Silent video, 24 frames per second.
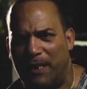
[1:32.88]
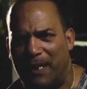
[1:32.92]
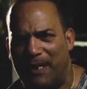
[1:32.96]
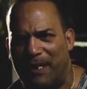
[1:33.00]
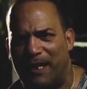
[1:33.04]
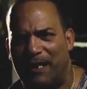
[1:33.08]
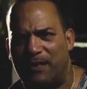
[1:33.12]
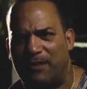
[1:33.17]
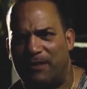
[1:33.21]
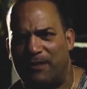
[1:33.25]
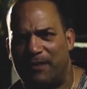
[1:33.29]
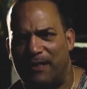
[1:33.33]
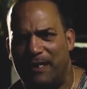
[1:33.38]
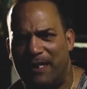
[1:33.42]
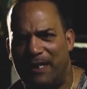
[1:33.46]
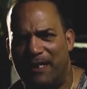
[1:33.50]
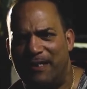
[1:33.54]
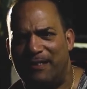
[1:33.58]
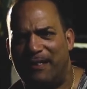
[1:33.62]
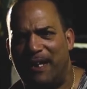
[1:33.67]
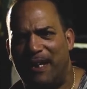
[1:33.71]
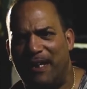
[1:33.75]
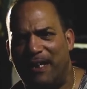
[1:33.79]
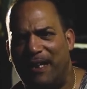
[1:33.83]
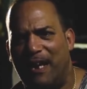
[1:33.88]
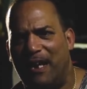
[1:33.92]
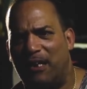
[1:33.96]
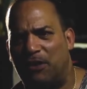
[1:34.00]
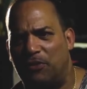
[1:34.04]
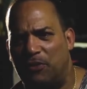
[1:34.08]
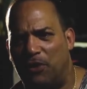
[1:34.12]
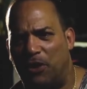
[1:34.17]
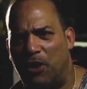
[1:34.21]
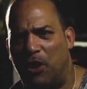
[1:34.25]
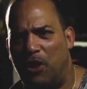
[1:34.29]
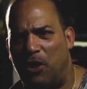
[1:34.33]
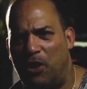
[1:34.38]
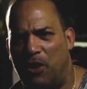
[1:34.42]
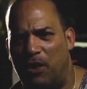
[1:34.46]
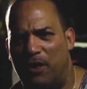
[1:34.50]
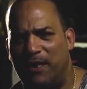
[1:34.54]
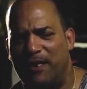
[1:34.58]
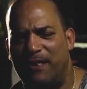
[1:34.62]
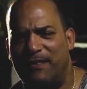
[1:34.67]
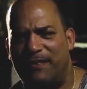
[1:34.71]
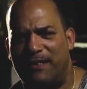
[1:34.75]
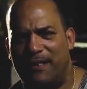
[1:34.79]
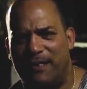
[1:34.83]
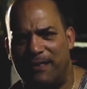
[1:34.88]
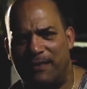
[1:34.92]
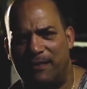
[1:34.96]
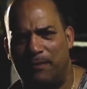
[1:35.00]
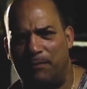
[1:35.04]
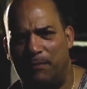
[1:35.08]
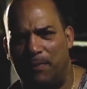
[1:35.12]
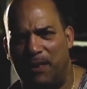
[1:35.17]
and as he's getting out of the car, he said to